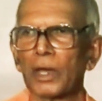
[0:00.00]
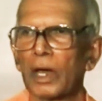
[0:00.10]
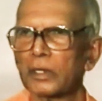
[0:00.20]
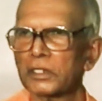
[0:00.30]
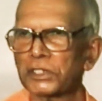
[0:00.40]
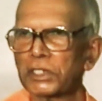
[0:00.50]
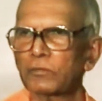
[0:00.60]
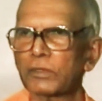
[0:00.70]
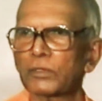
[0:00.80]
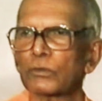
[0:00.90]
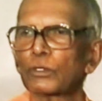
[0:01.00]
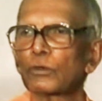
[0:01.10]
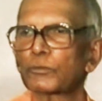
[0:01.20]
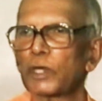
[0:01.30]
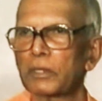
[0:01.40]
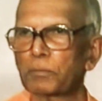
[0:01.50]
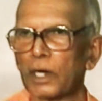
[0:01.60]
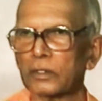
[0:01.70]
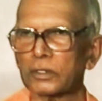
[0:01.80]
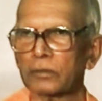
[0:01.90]
I receive them through those very
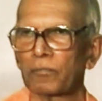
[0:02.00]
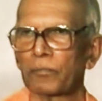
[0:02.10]
paths.